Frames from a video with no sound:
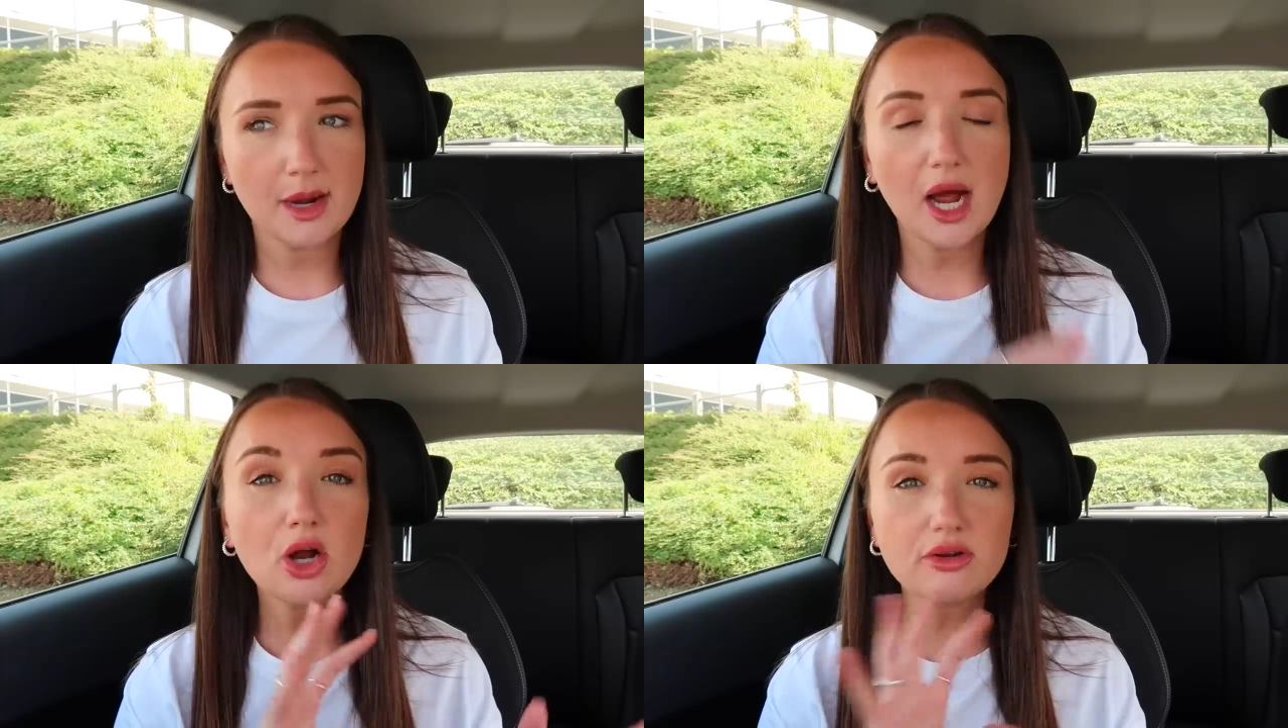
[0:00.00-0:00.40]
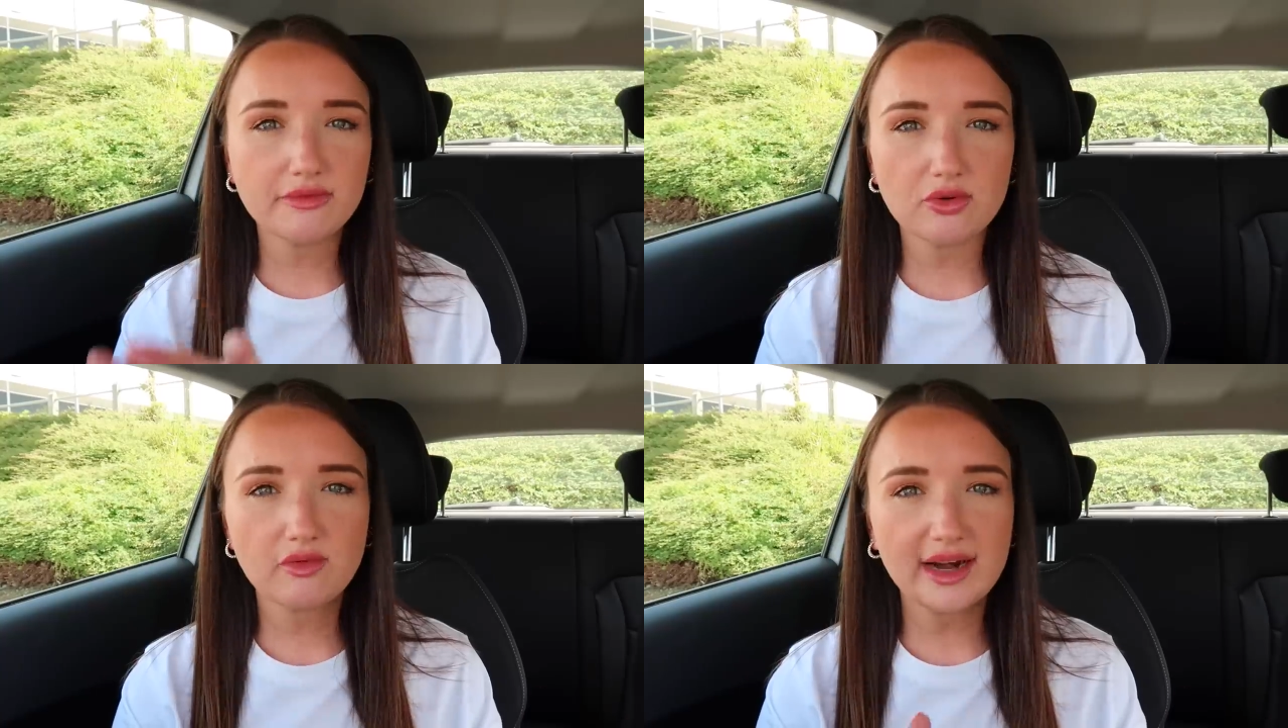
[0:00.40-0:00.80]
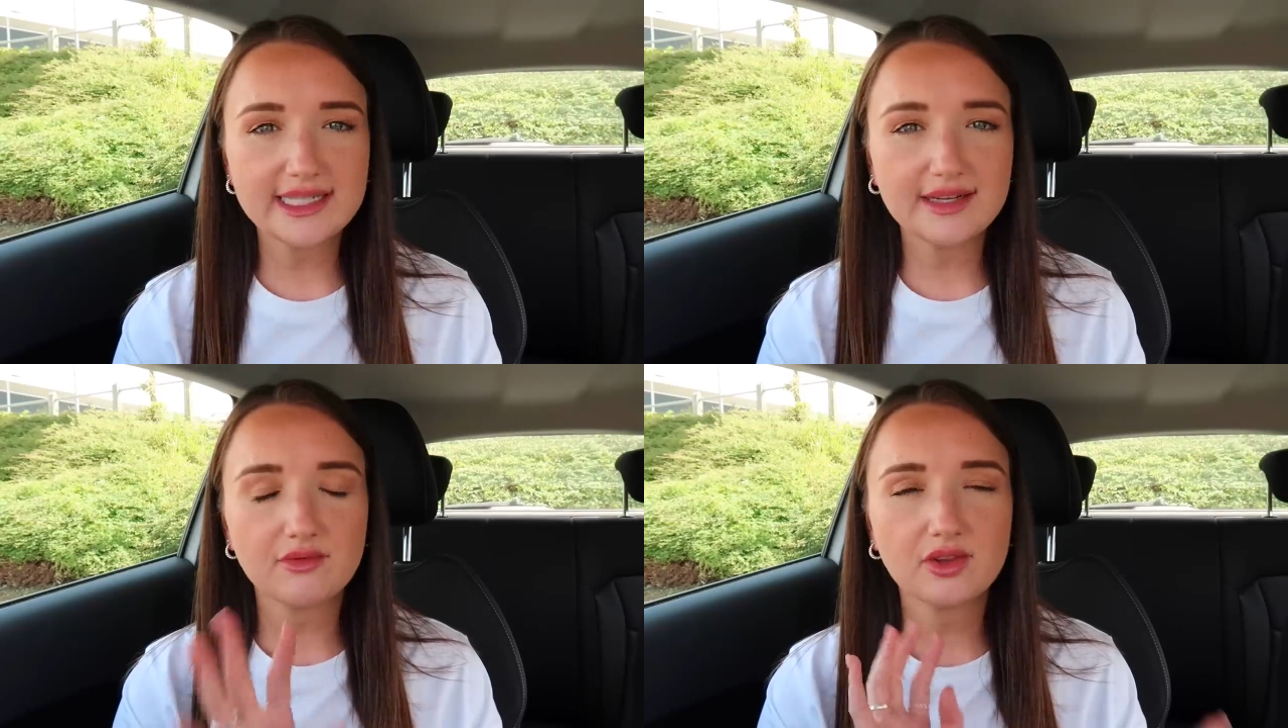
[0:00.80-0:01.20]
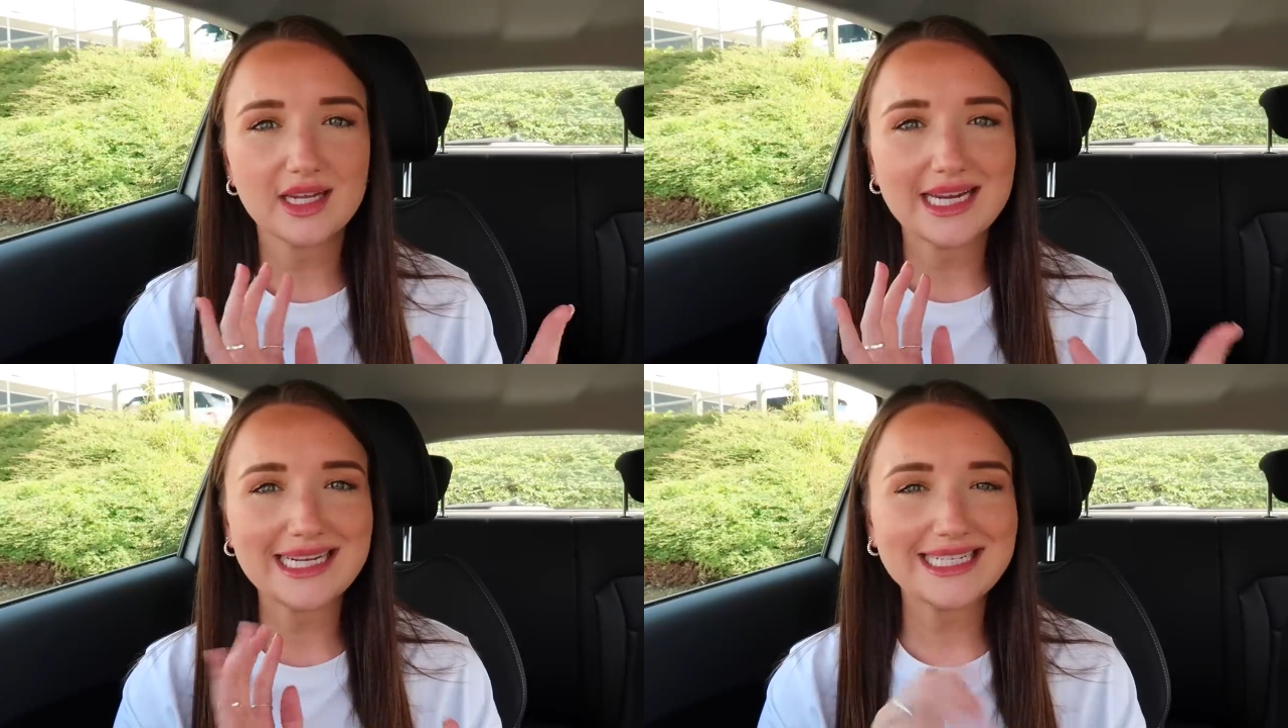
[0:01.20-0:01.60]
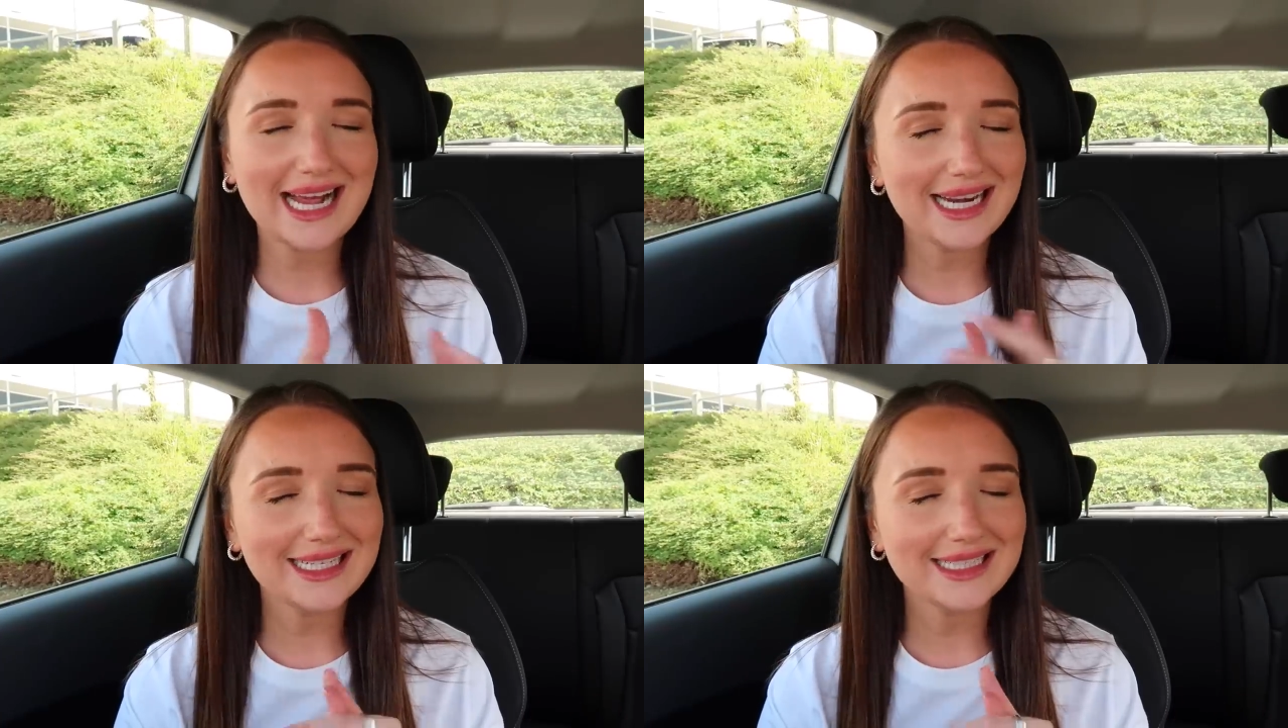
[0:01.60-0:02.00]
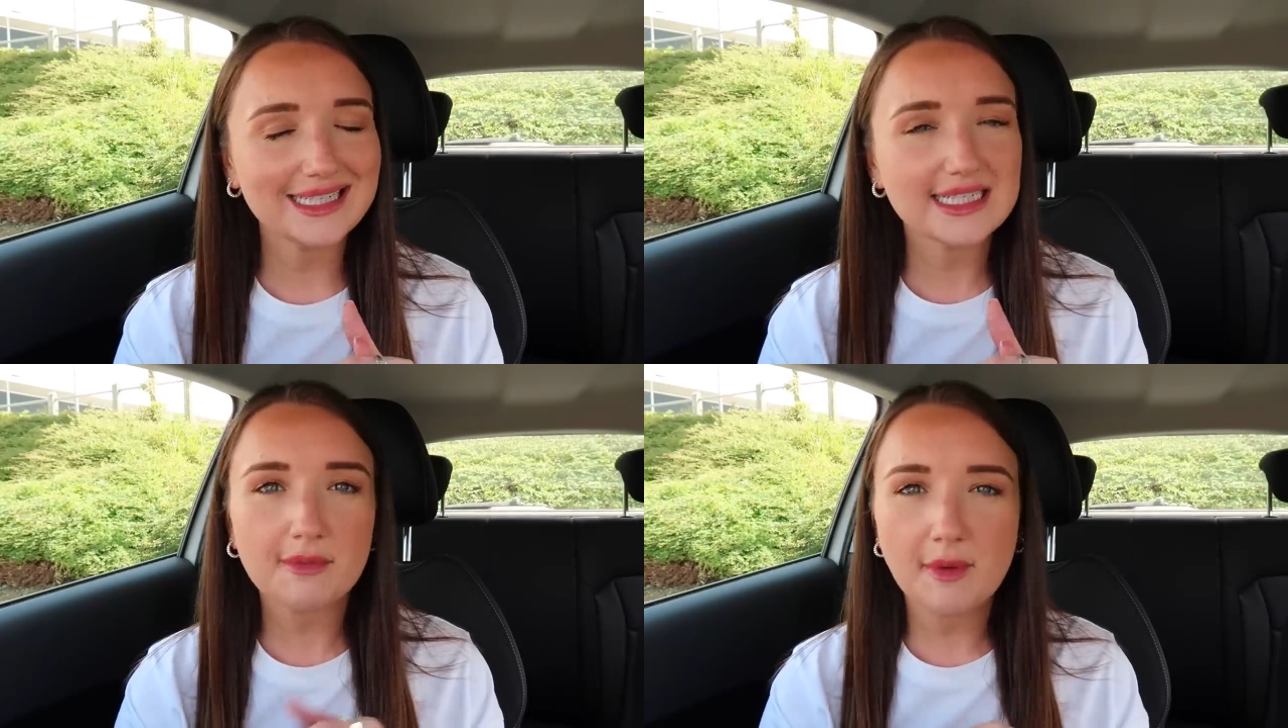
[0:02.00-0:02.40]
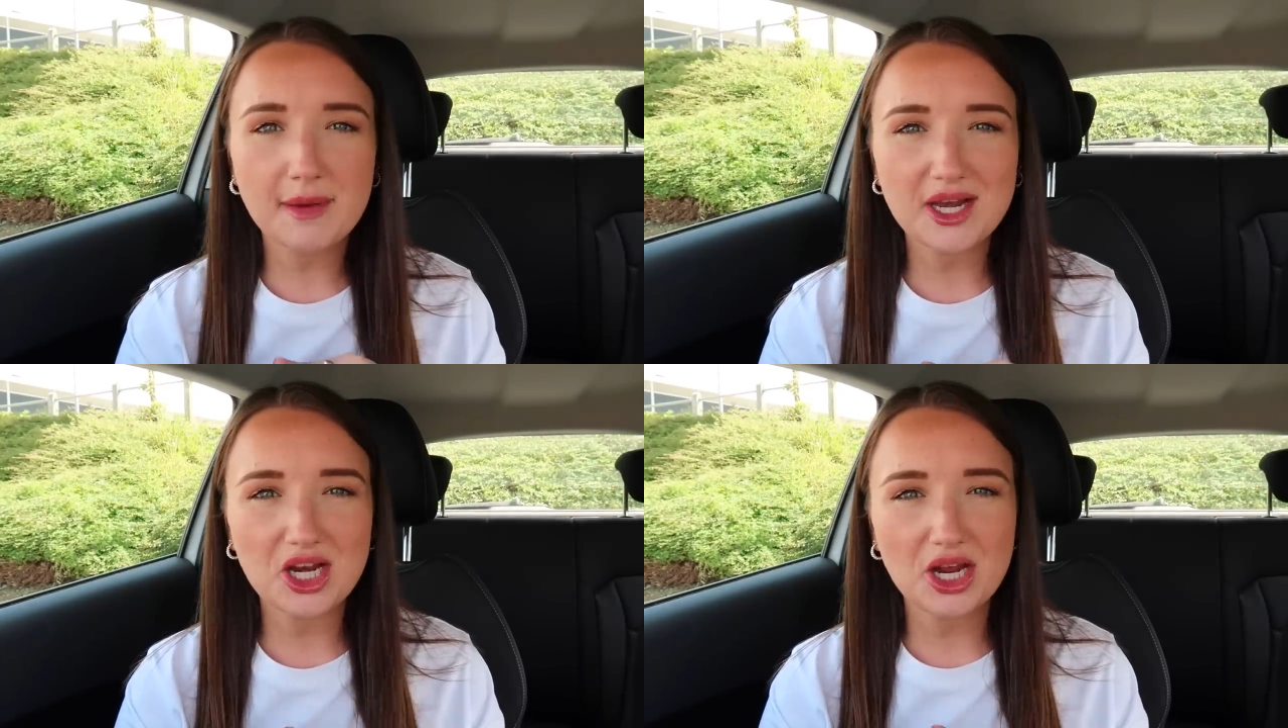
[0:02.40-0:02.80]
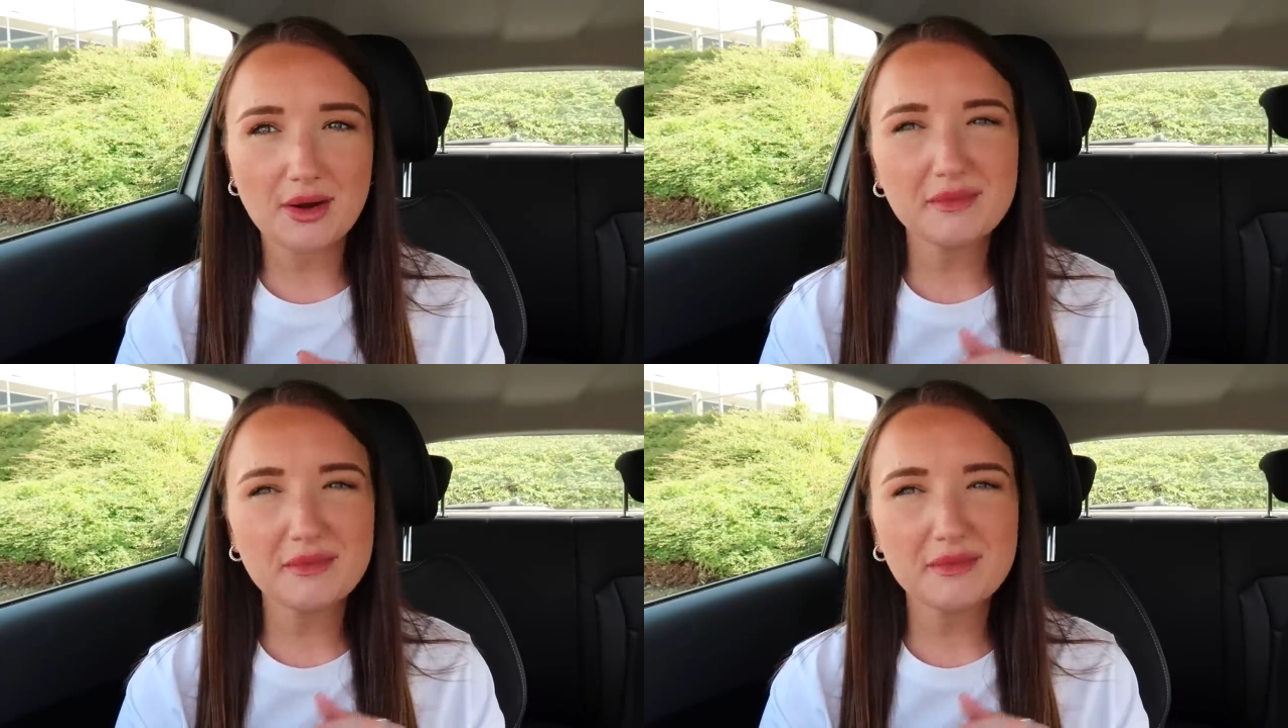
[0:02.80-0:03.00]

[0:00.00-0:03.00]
My overall rating for the Italian summer menu,